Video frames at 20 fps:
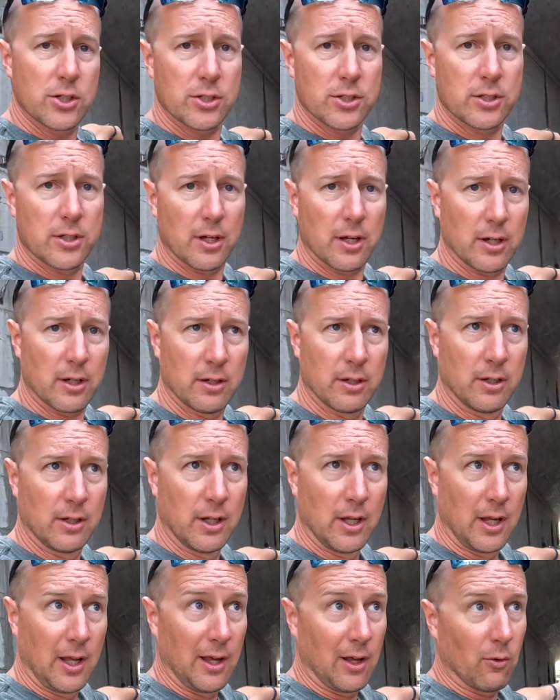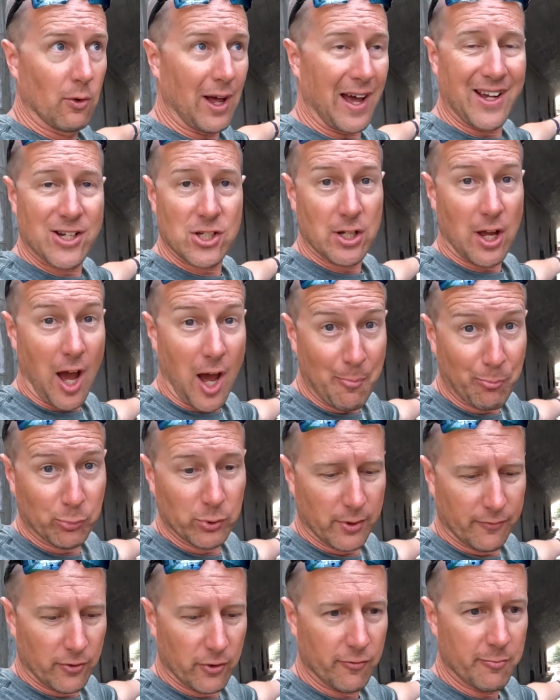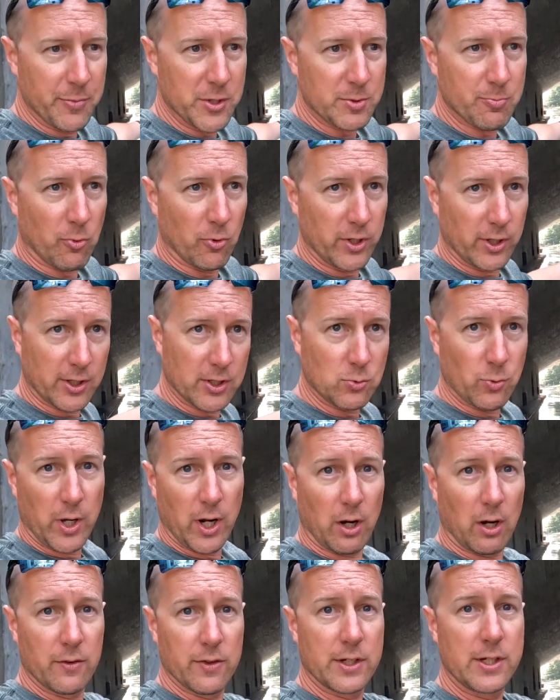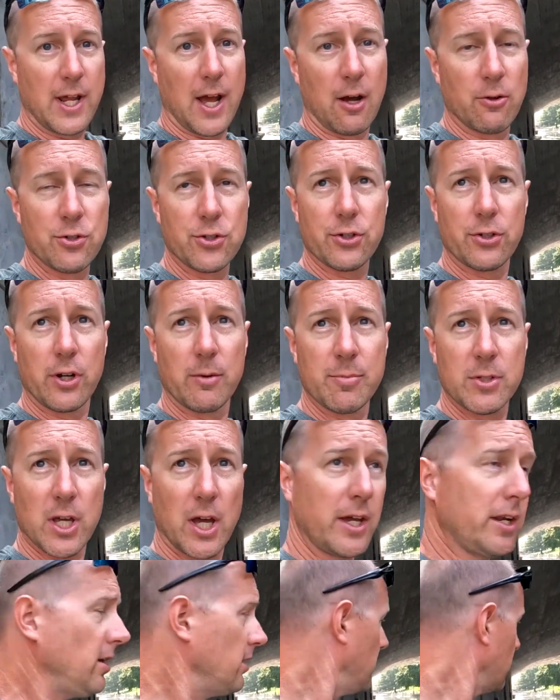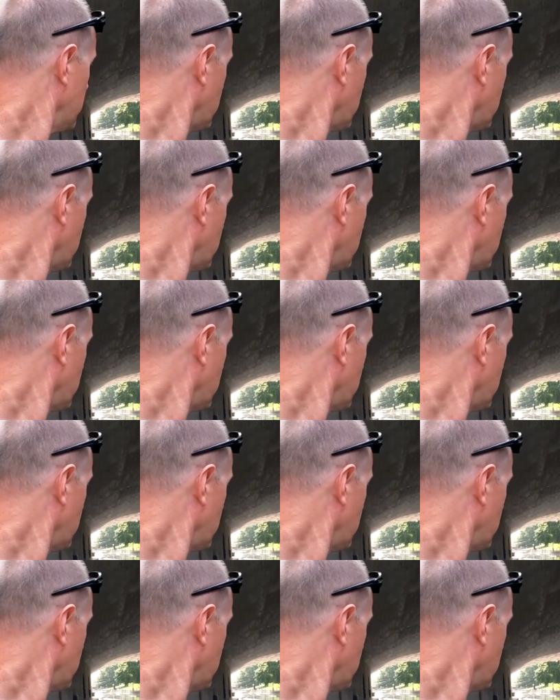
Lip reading: just, well, actually upriver from this point because we are on the downstream side.